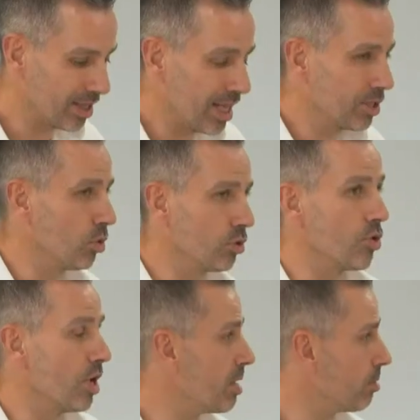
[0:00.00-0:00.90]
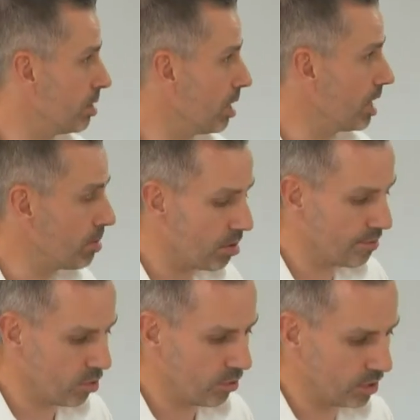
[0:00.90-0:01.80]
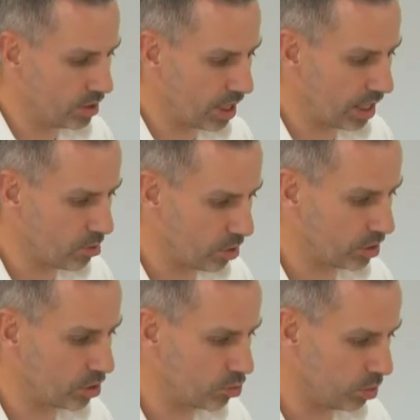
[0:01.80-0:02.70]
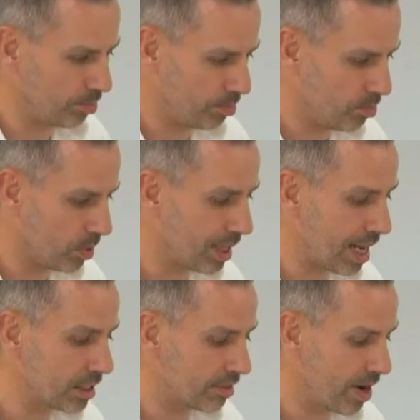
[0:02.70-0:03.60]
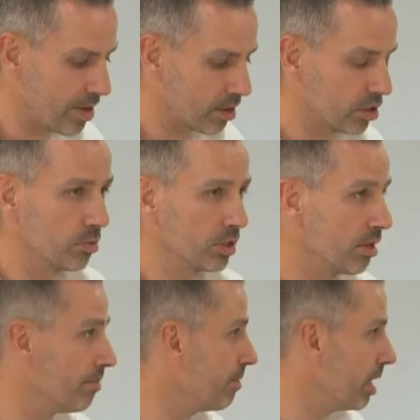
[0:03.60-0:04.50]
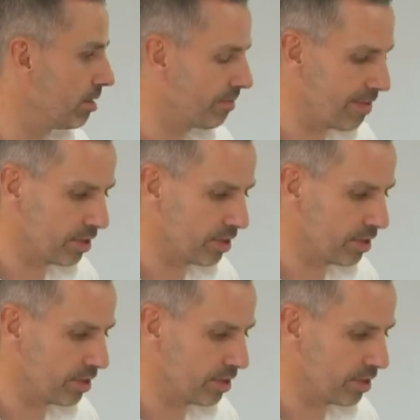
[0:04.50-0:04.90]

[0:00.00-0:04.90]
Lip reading: that's not new. Anyone involved in selling mortgages will classify their customers into 5 or